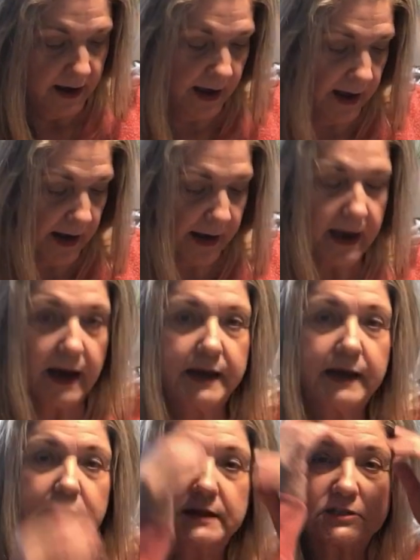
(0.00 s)
And I got
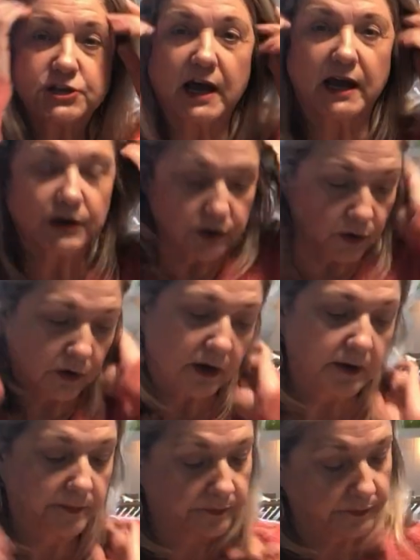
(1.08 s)
it in
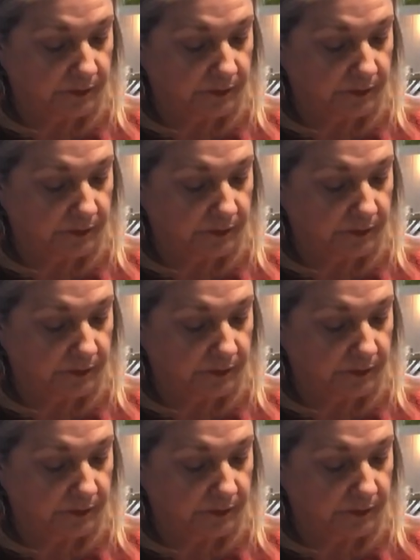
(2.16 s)
Chattanooga.